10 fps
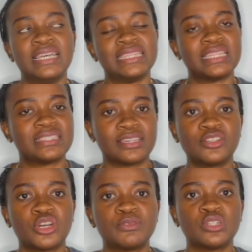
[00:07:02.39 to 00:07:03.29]
Then the
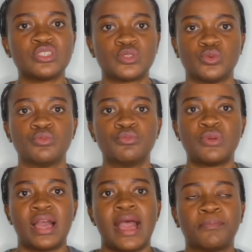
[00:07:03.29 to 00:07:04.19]
second option is to
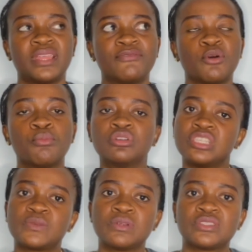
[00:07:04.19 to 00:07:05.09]
apply for both the
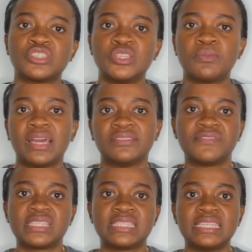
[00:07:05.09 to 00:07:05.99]
sponsorship and the
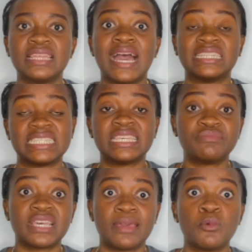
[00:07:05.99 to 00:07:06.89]
visiting at the same
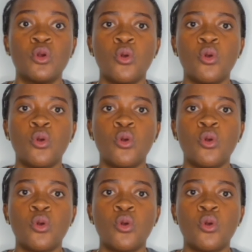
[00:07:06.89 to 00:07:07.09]
time